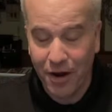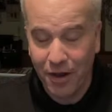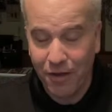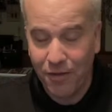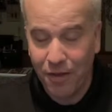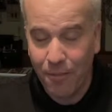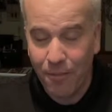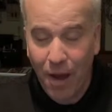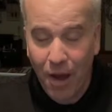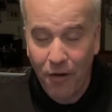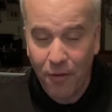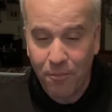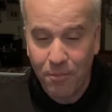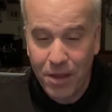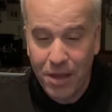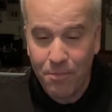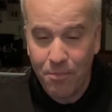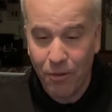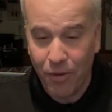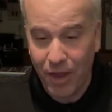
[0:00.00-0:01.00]
The amount of
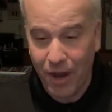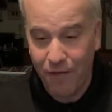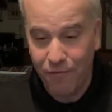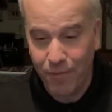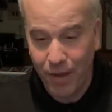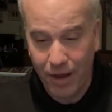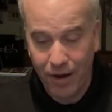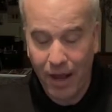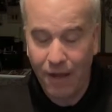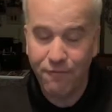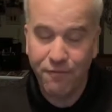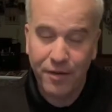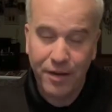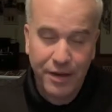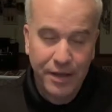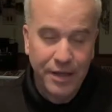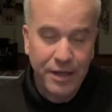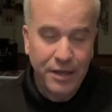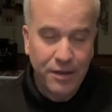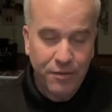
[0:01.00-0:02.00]
people that I've met.
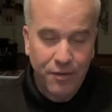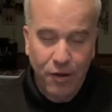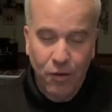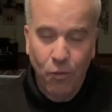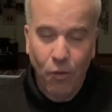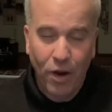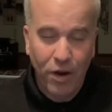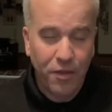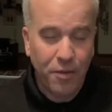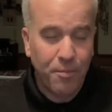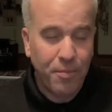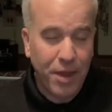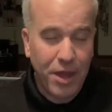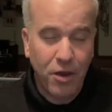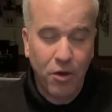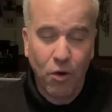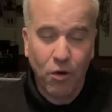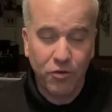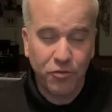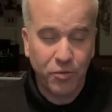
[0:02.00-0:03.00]
One of the
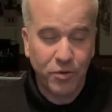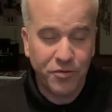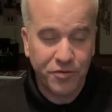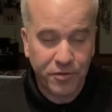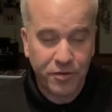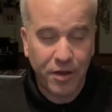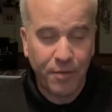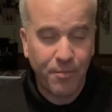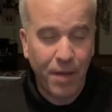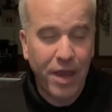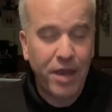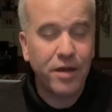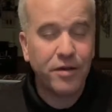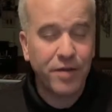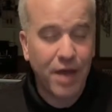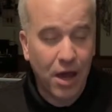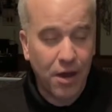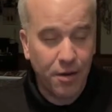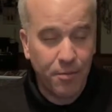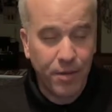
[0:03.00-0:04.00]
big goals was to make it
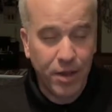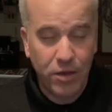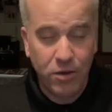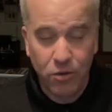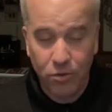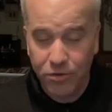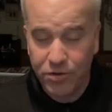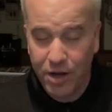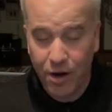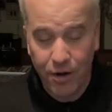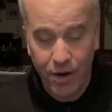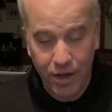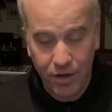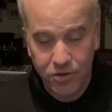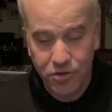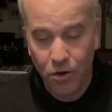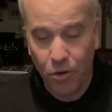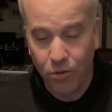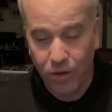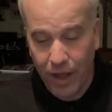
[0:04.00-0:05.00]
down to meet you, Terry,
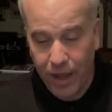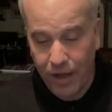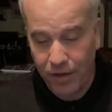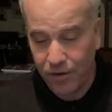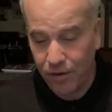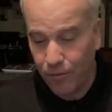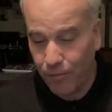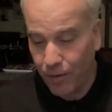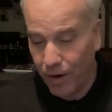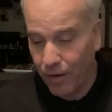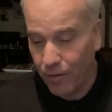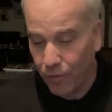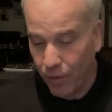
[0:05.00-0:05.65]
at Joe Lanta.